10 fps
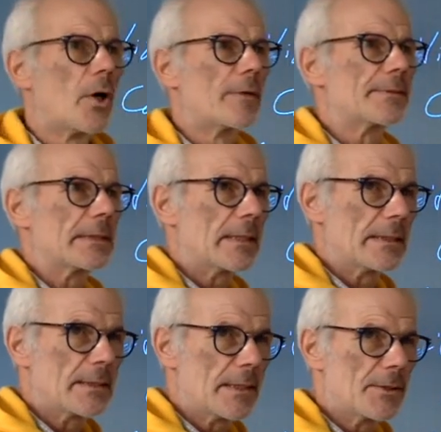of this
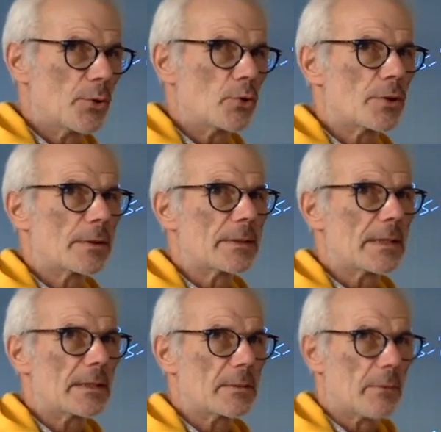institutional
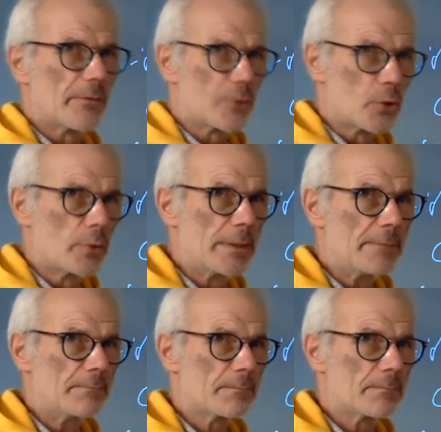system of truly,